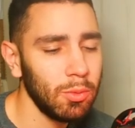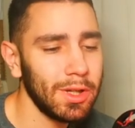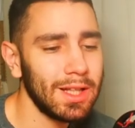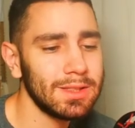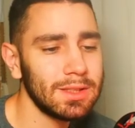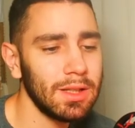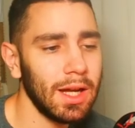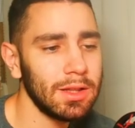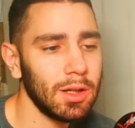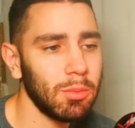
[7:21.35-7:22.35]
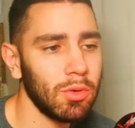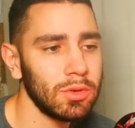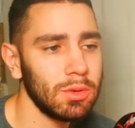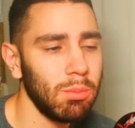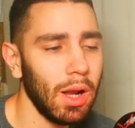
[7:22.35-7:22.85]
we can still end up
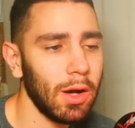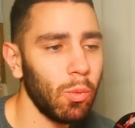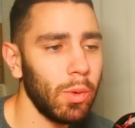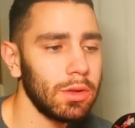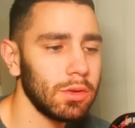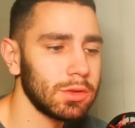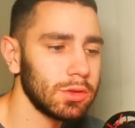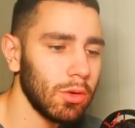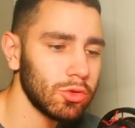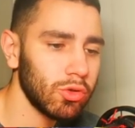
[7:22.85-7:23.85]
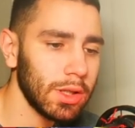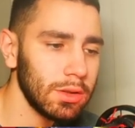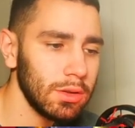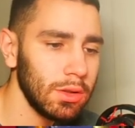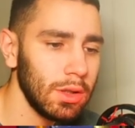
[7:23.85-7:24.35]
on the Black Winged Assault Dragon